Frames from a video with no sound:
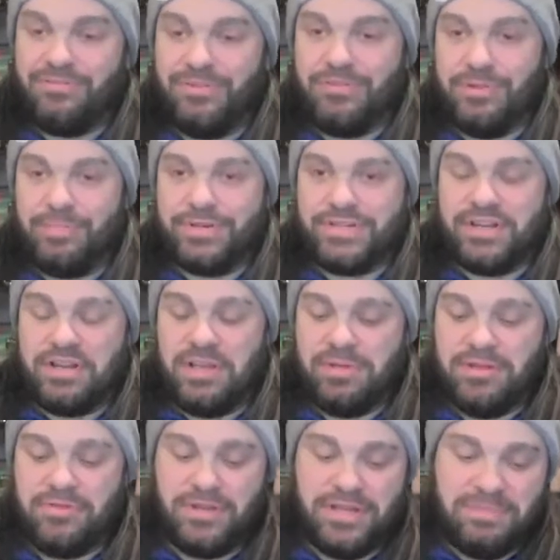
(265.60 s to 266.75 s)
50%
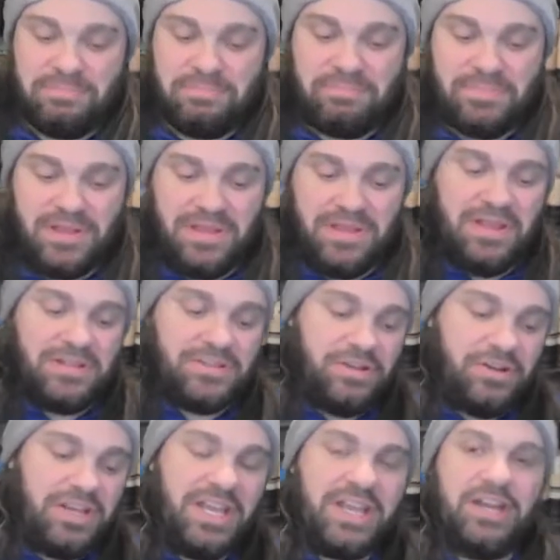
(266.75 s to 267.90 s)
ABV. So you're
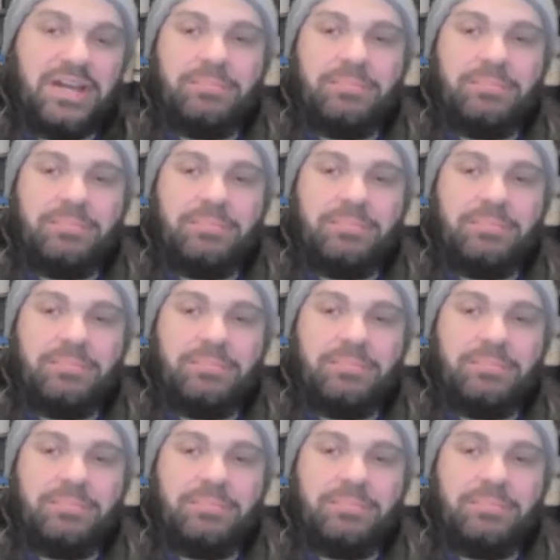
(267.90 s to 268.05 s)
kicking